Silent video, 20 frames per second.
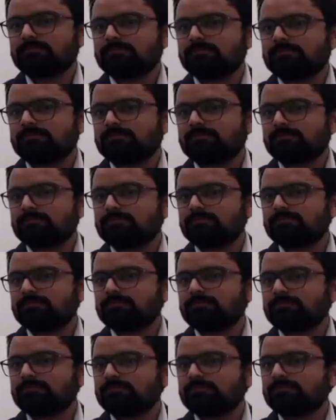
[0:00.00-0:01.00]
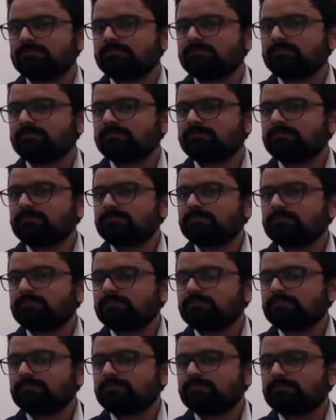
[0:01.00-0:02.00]

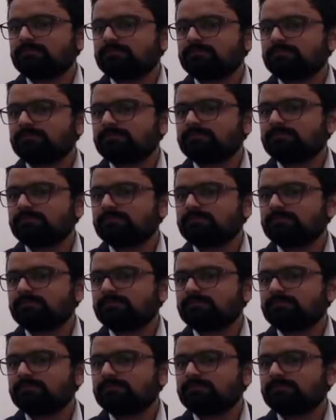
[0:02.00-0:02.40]
(not speaking)